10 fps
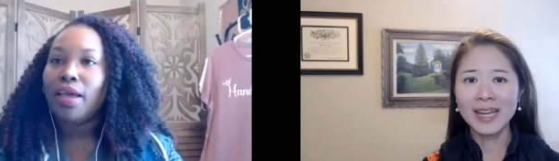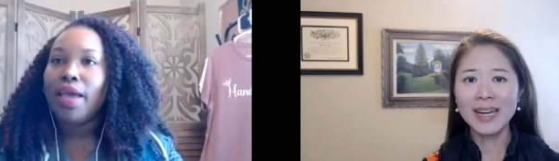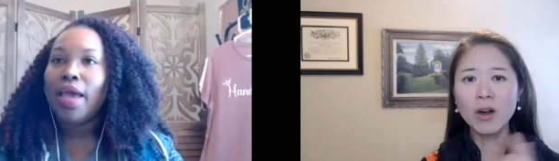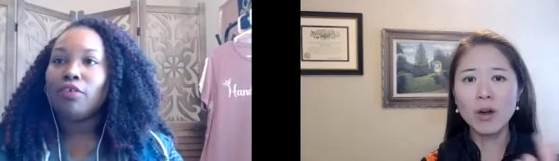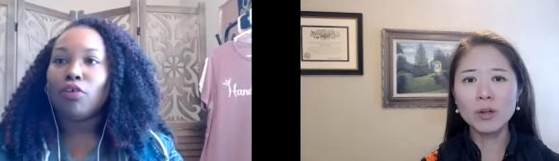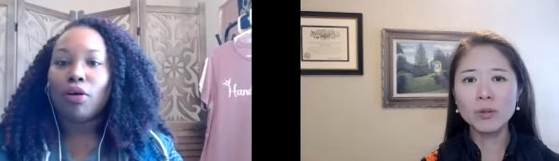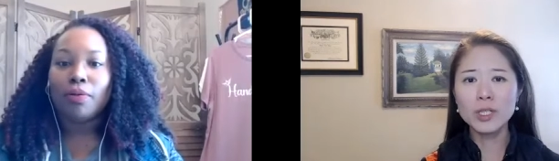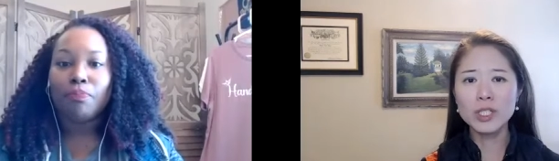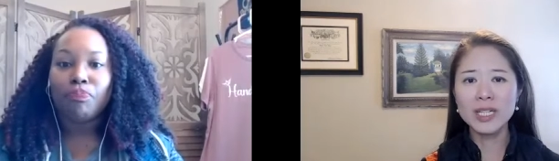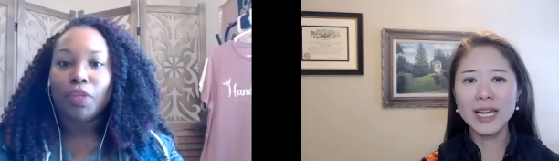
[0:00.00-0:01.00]
Speaker 1: And how old
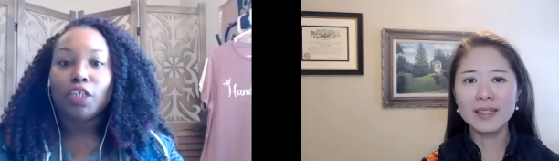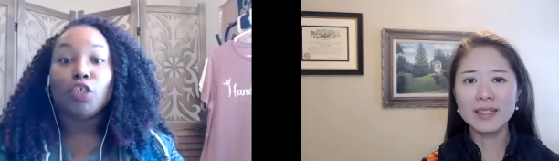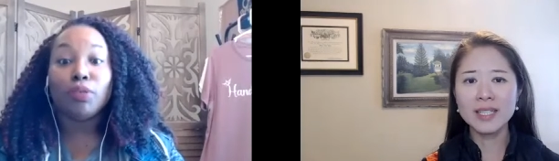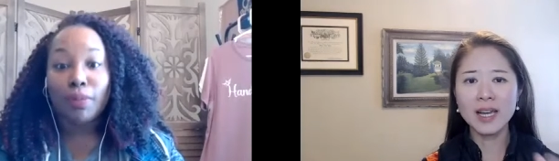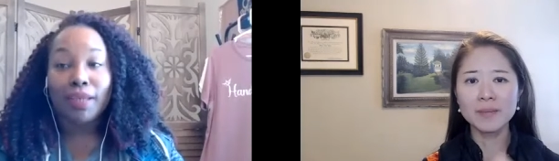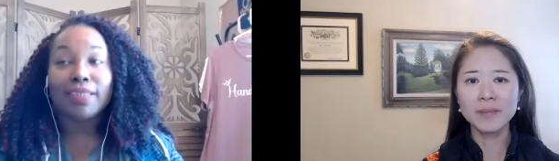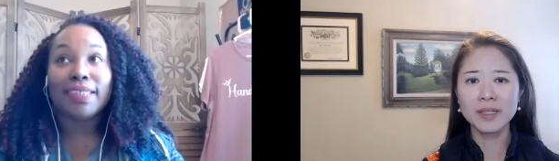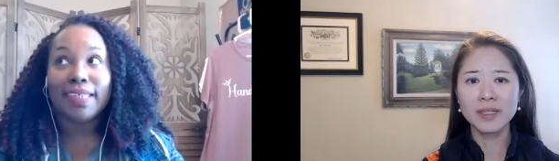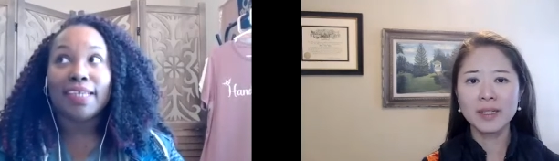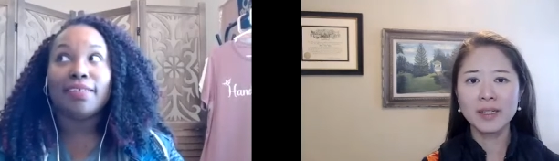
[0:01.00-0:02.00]
was she at this time? She was
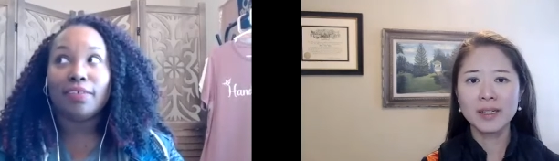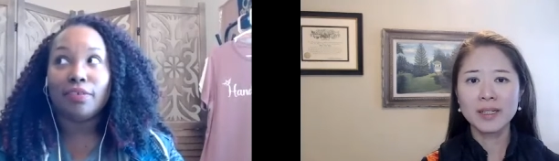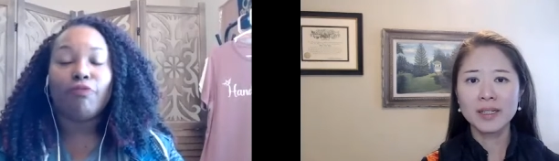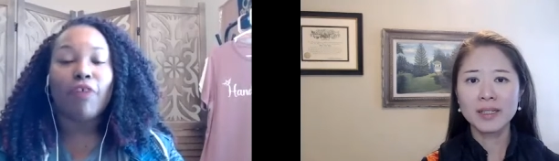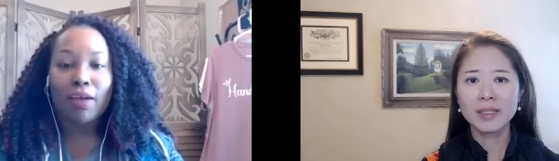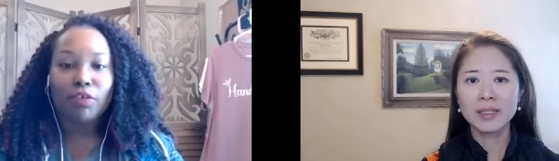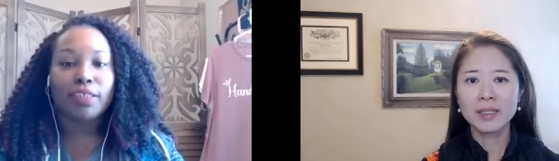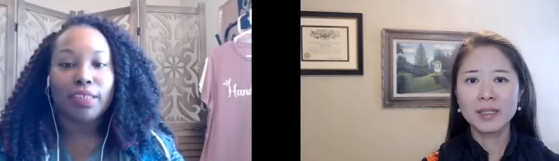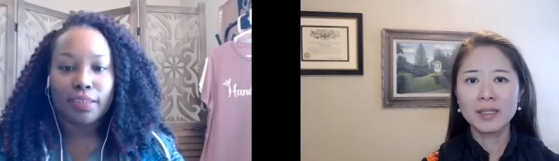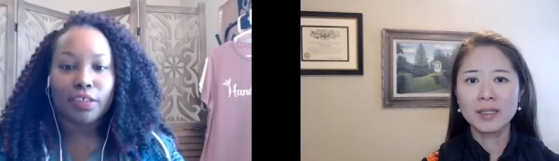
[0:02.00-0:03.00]
about 5
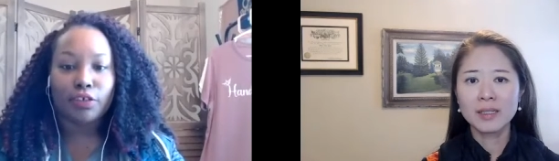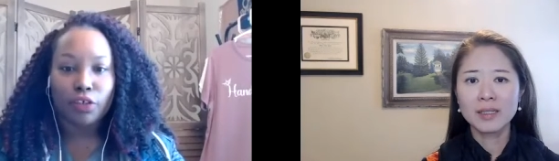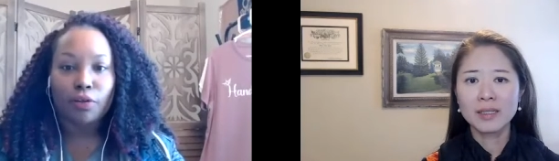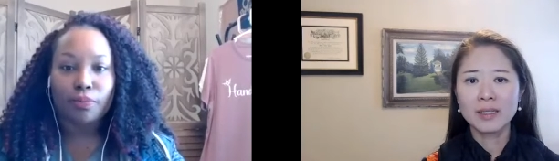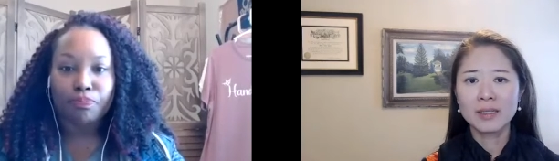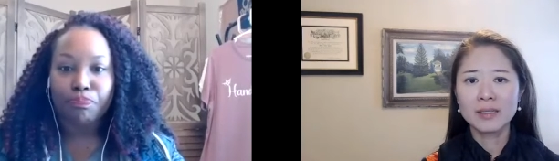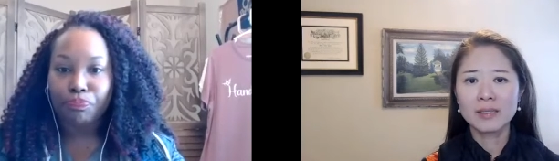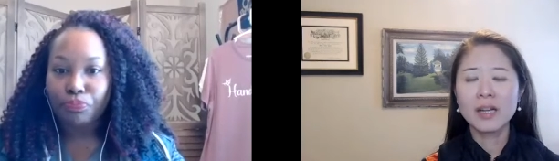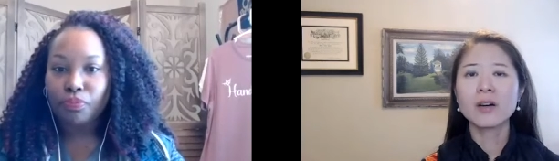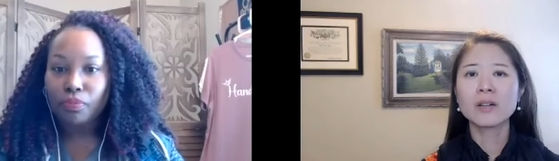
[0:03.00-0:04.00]
or 6 years old.
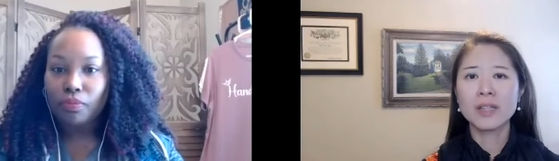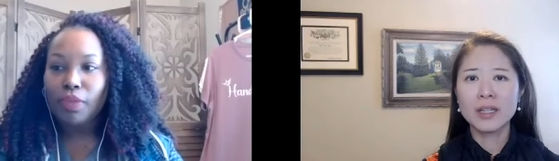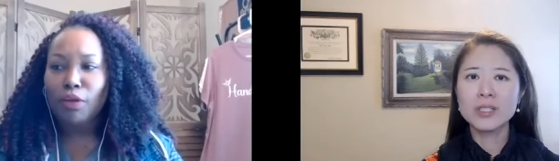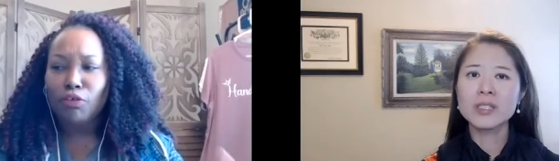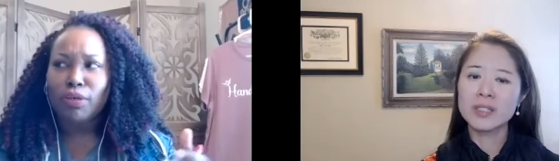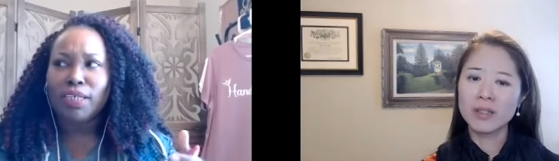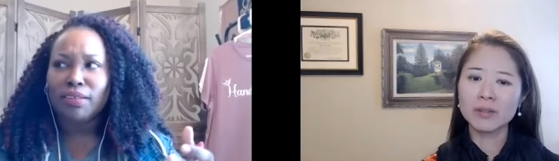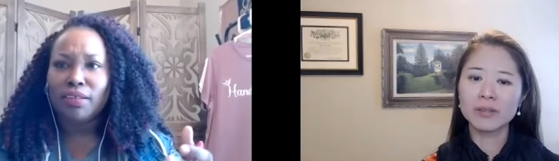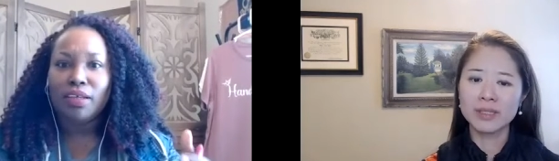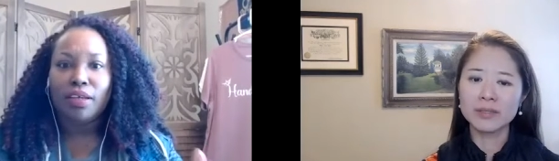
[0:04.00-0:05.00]
Speaker 2: Oh, okay. She's
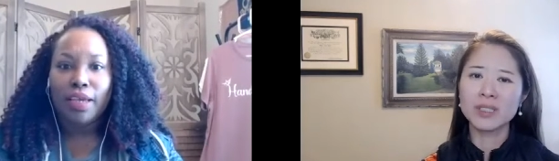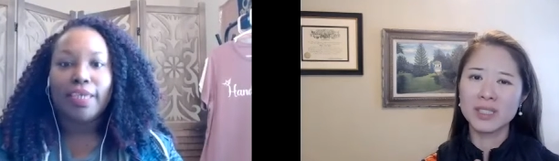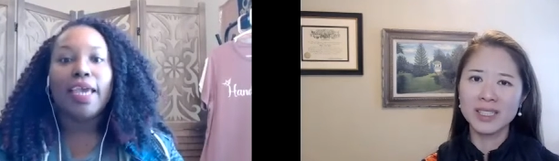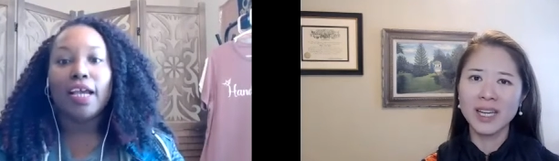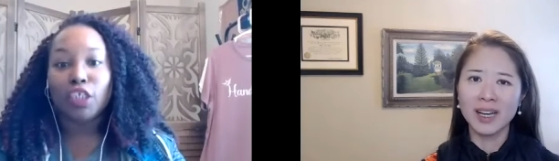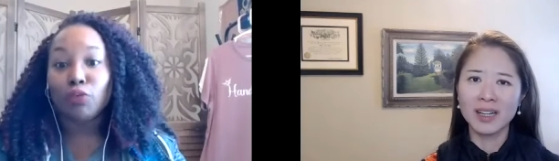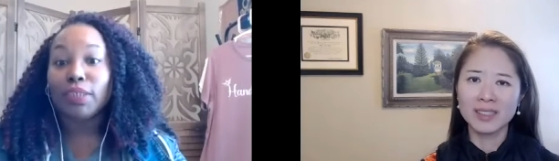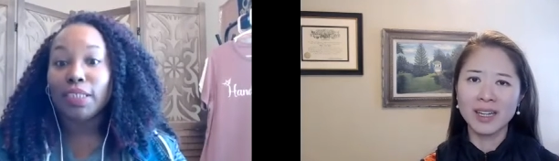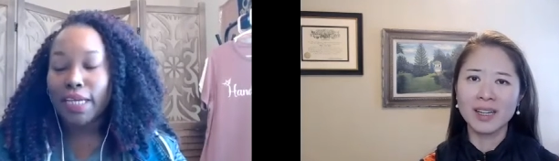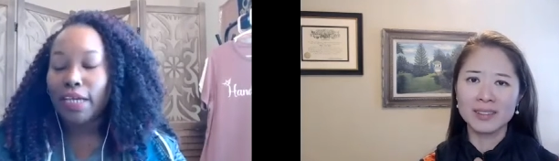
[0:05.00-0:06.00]
still
Speaker 1: really young. Yeah, she
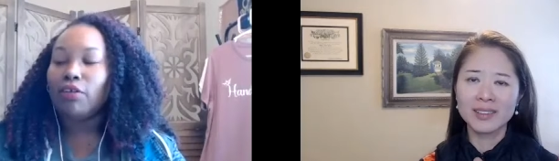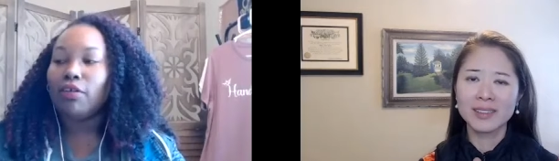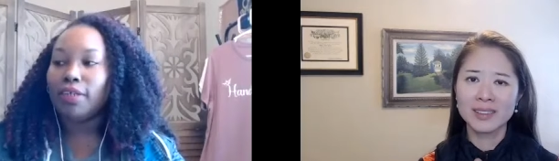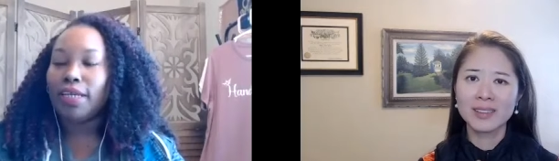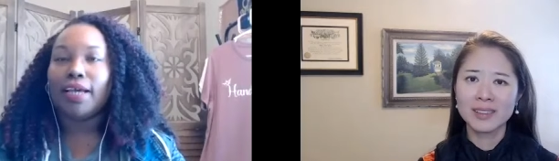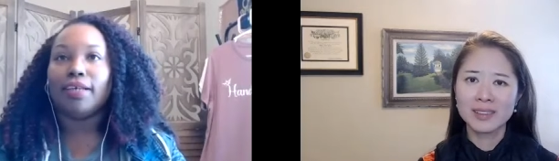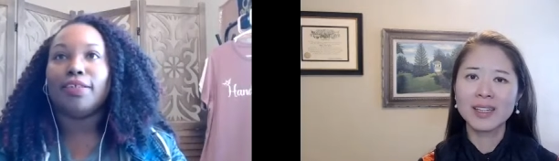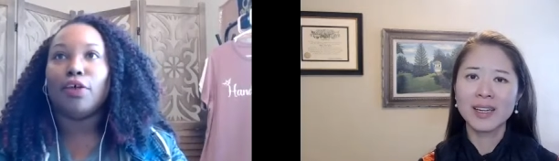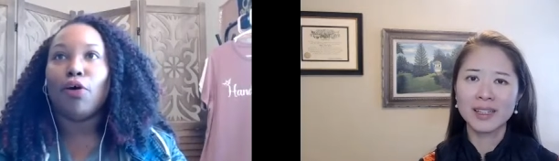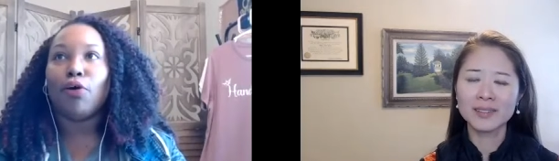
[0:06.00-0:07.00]
was little. Yeah.
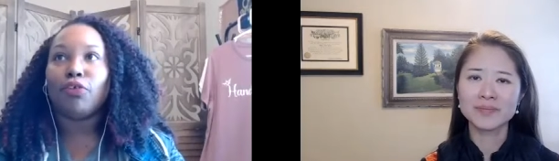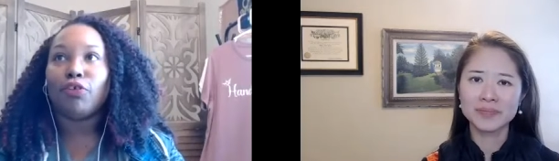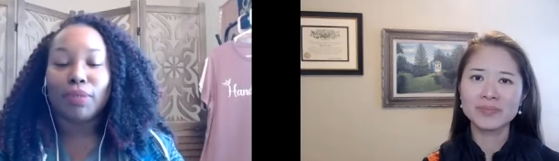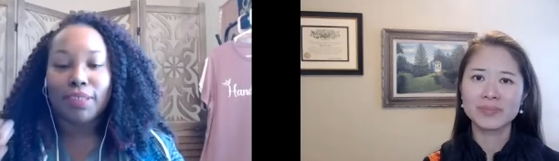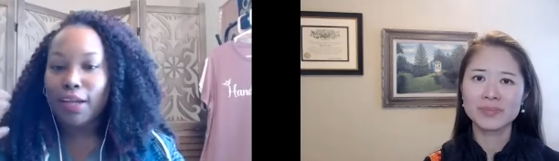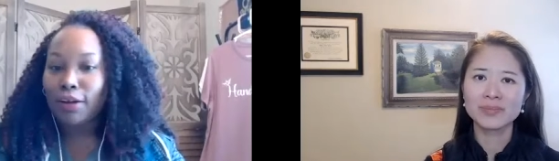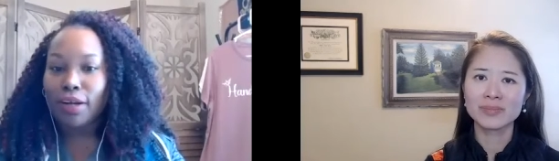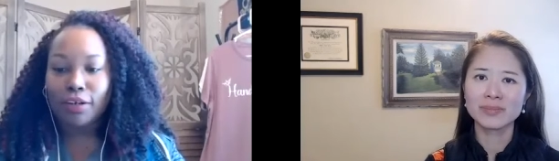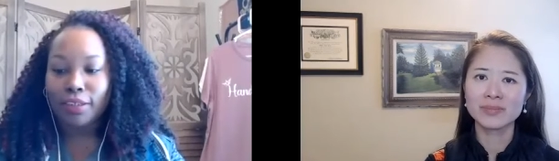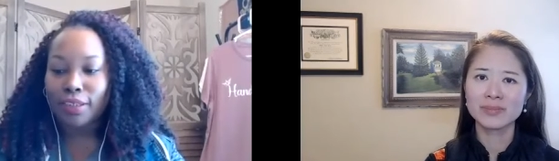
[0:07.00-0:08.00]
So she was
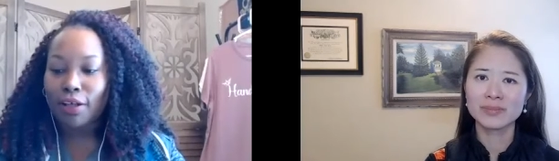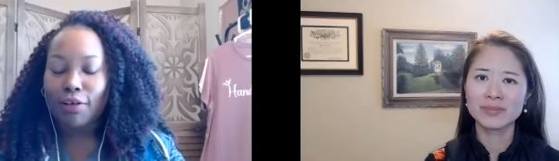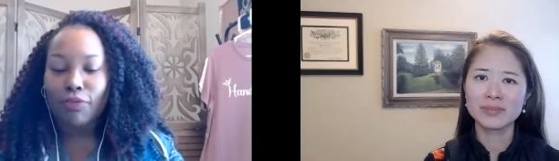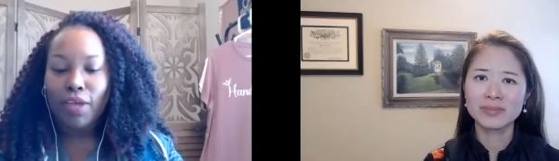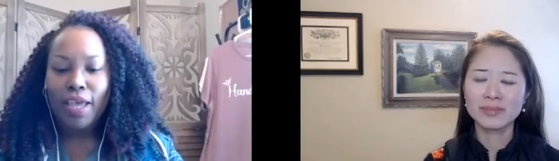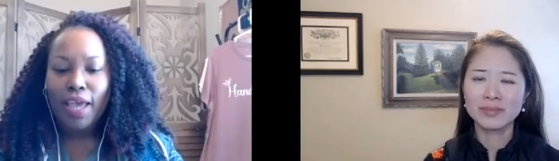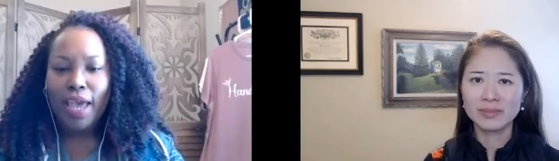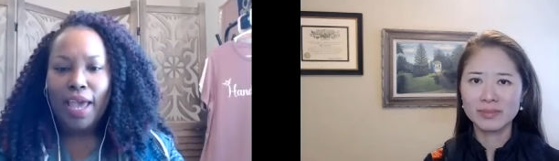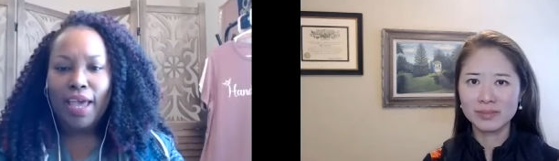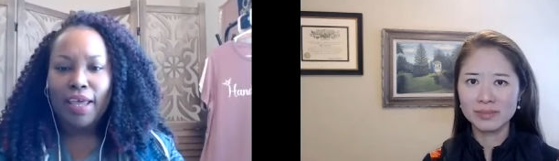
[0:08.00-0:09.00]
staring at herself,
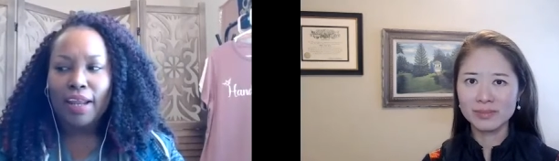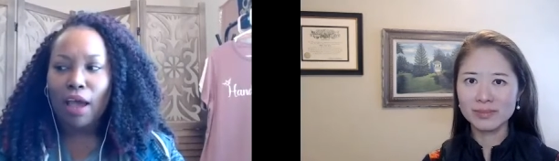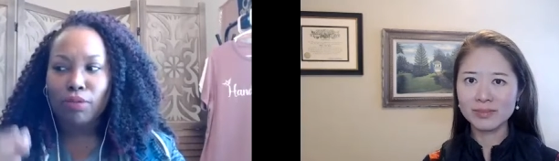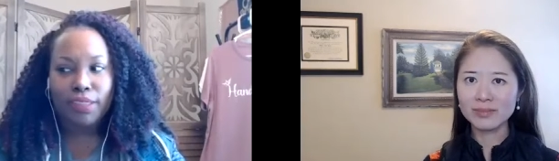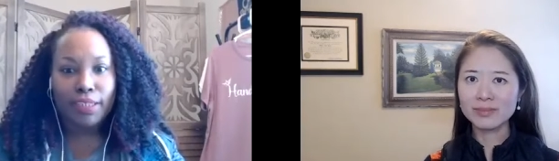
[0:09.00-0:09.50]
and I was